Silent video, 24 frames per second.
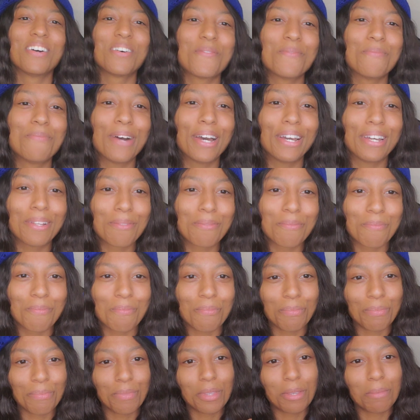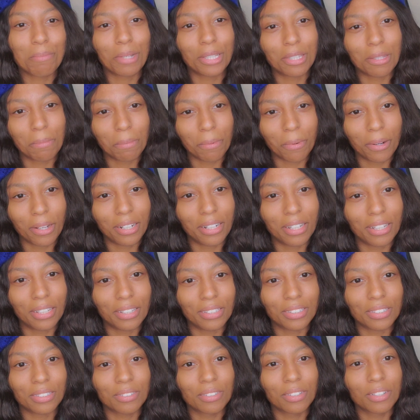but but the point
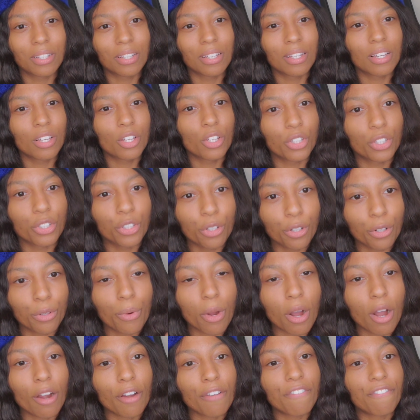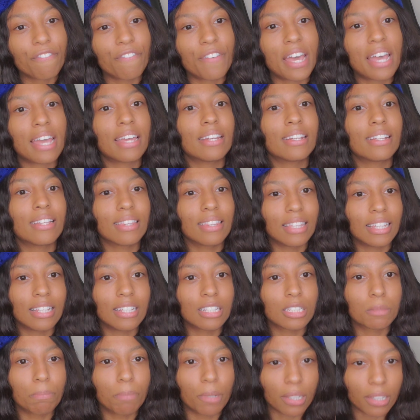is, you are fed
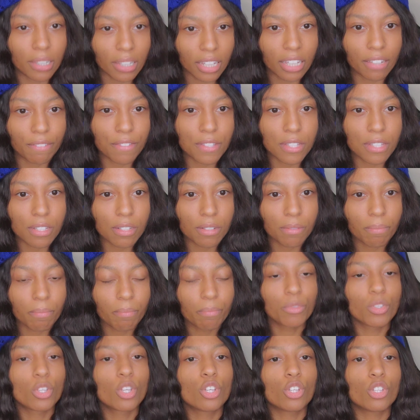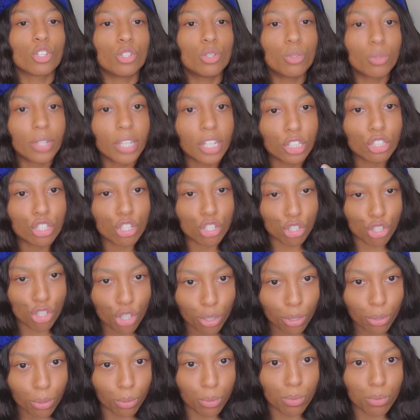these beliefs. You get to
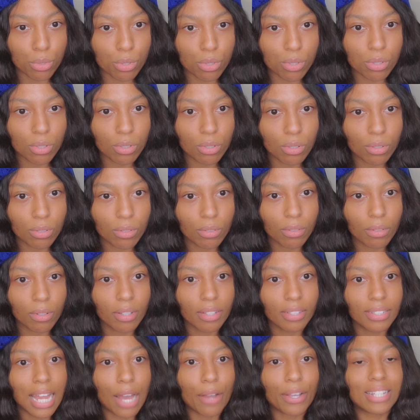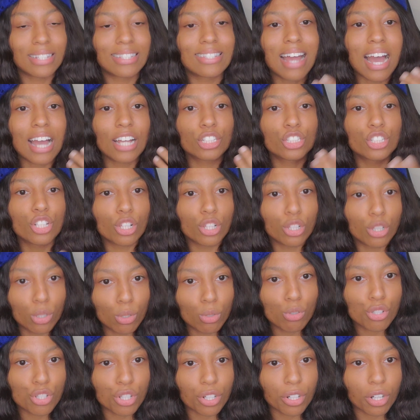choose. Now, it's not
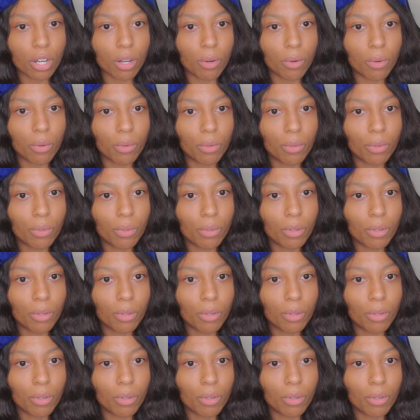delusional.